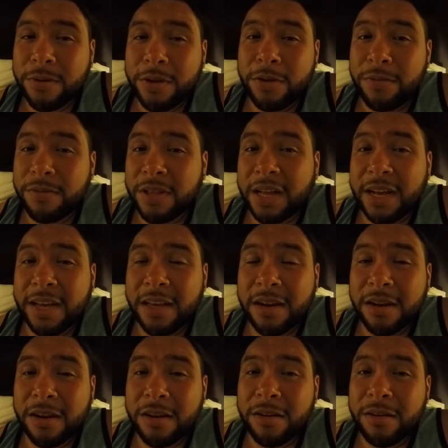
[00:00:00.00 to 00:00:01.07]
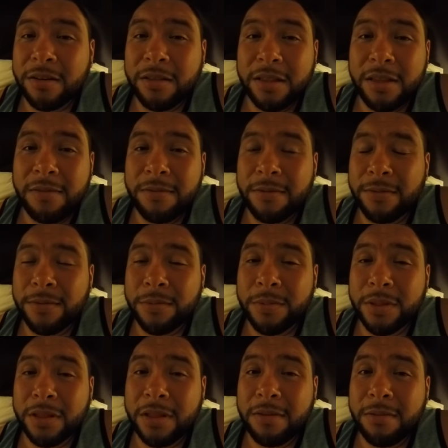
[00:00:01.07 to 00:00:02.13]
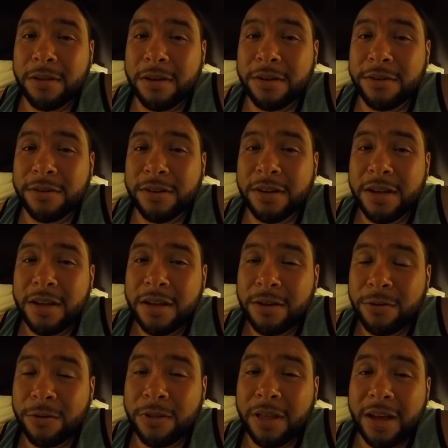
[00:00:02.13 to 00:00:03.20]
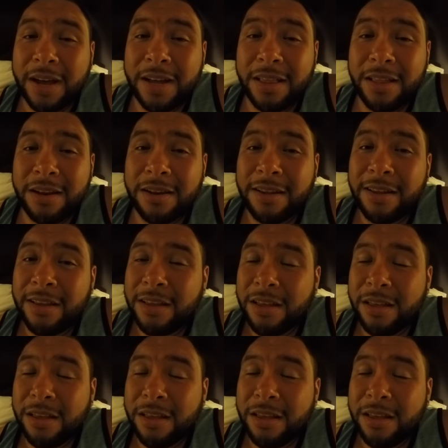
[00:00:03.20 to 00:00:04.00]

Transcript: When you fly in and leave from leave the country or the island,